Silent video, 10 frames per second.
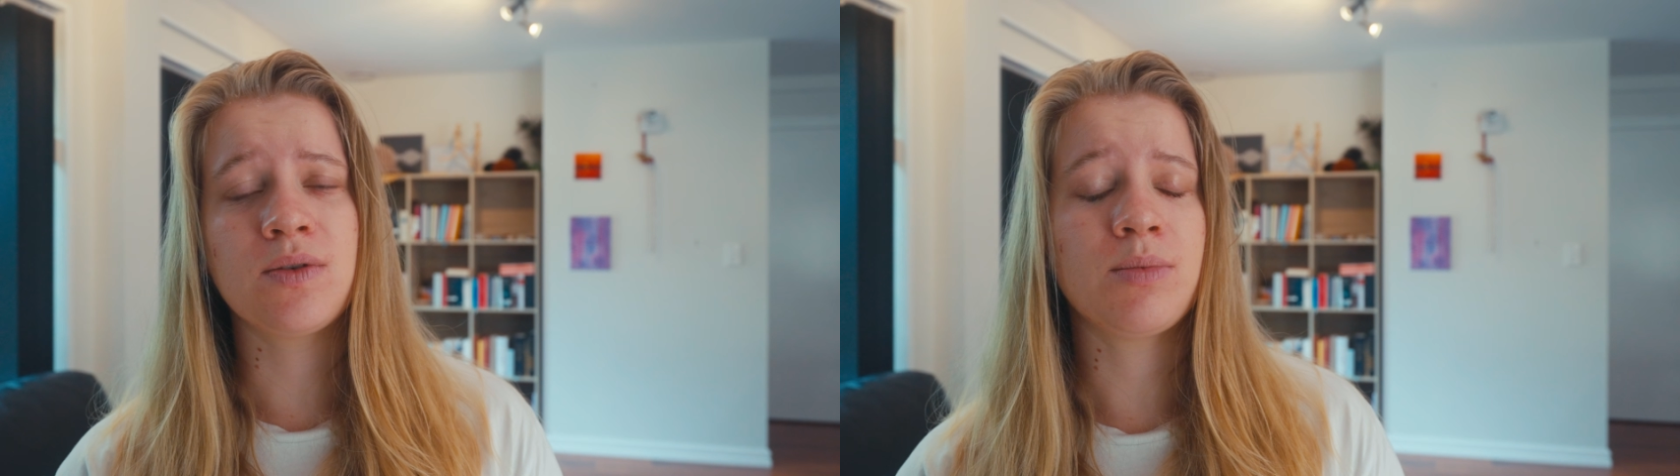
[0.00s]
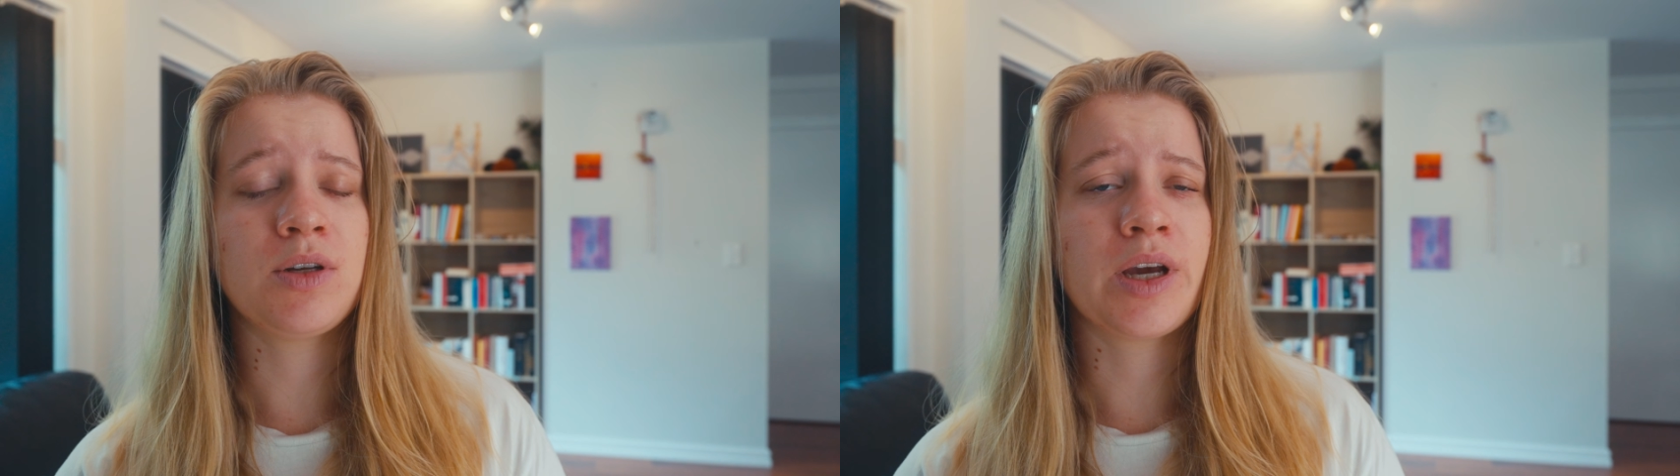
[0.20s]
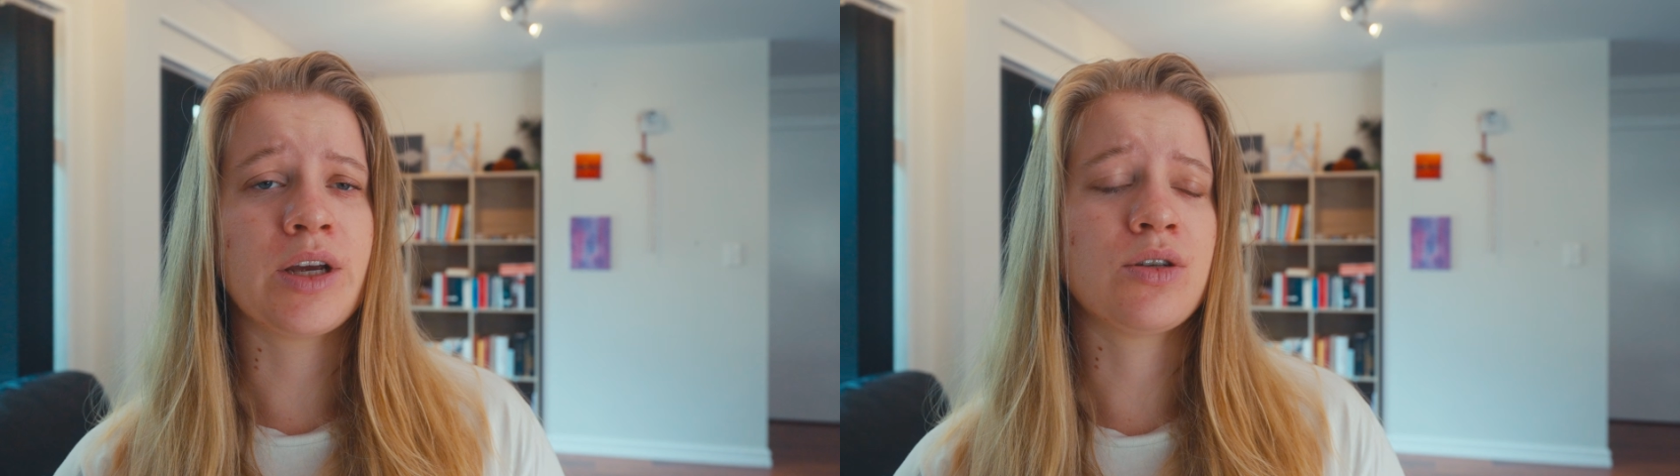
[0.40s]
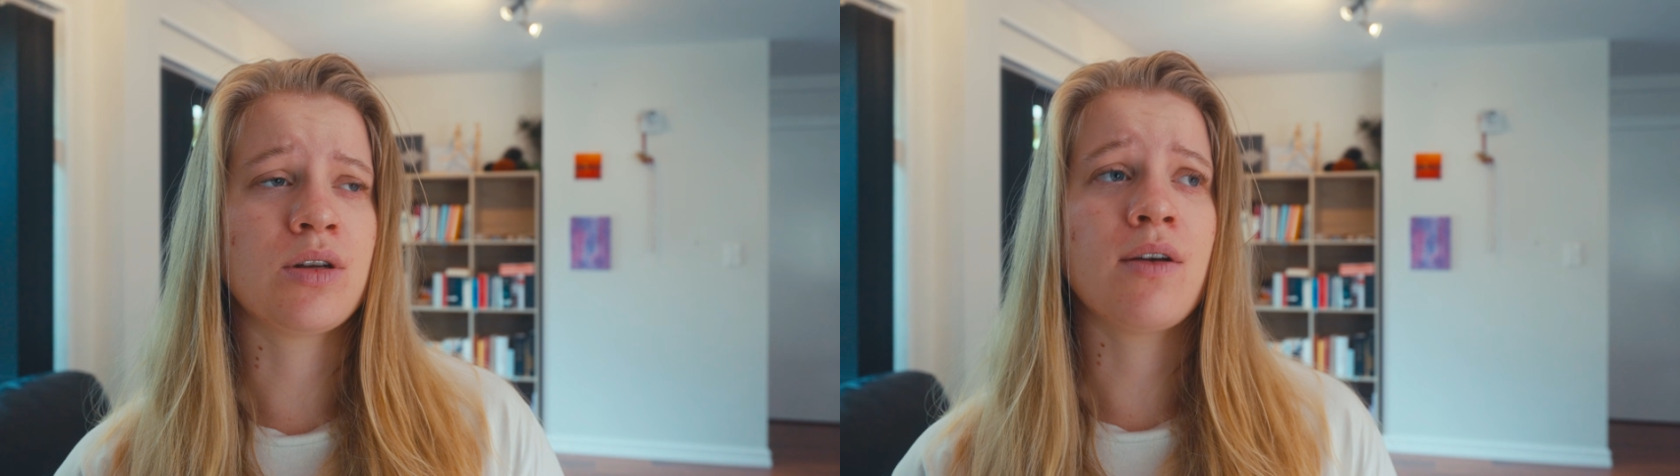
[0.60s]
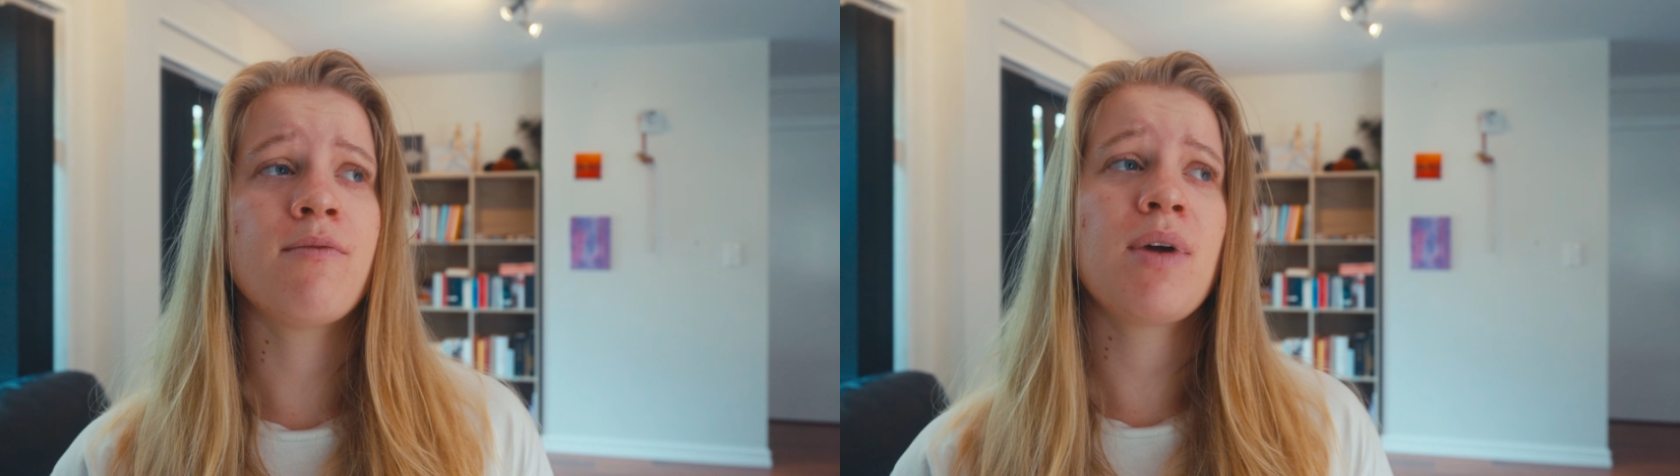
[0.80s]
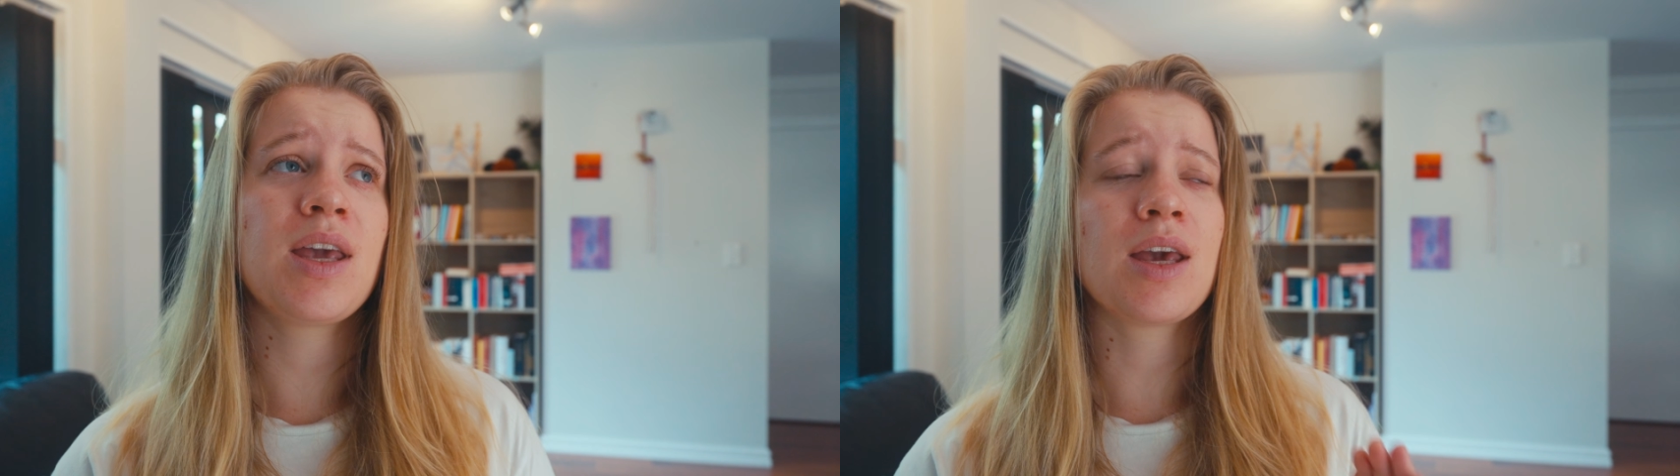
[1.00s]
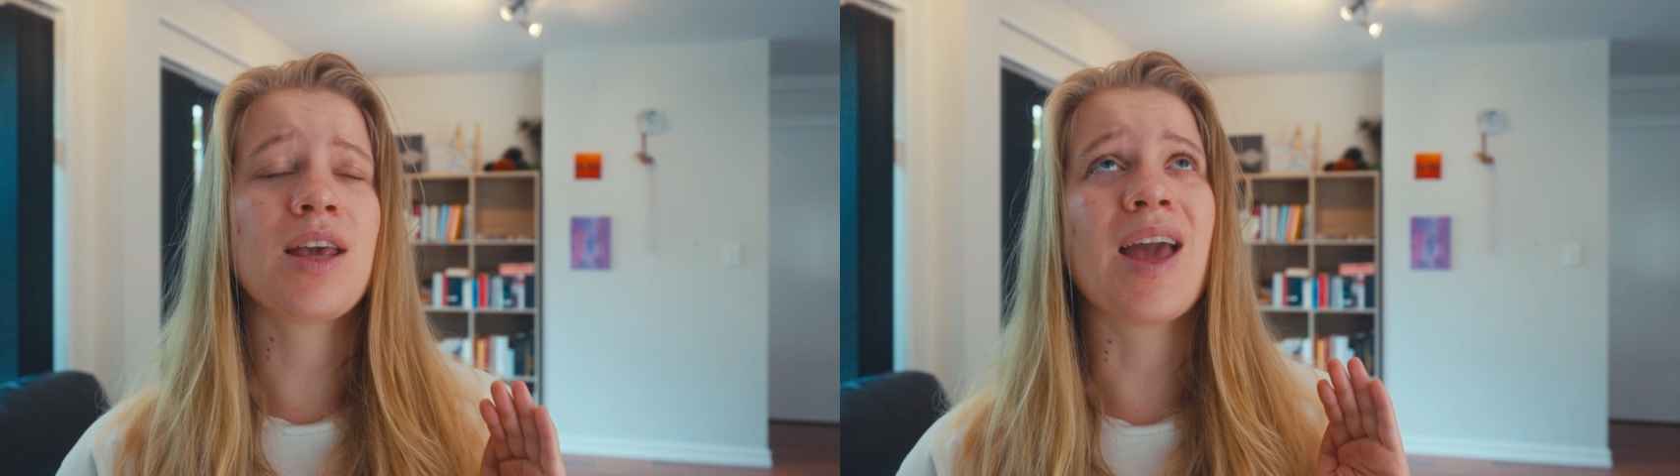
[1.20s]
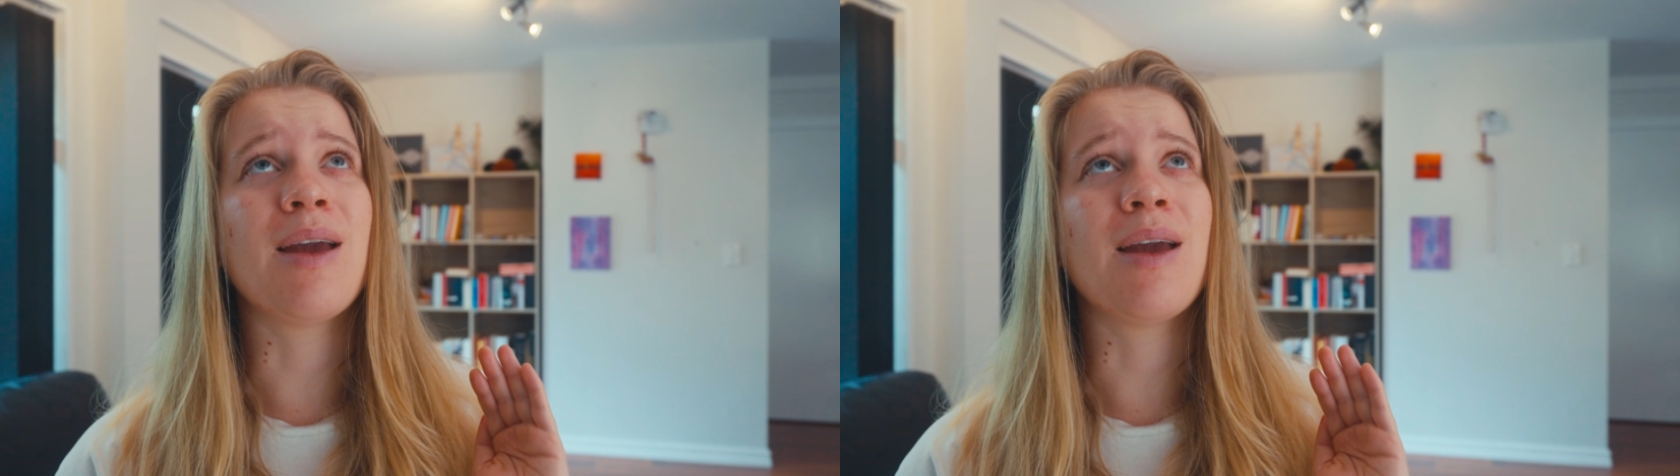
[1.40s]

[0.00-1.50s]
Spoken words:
reputation of making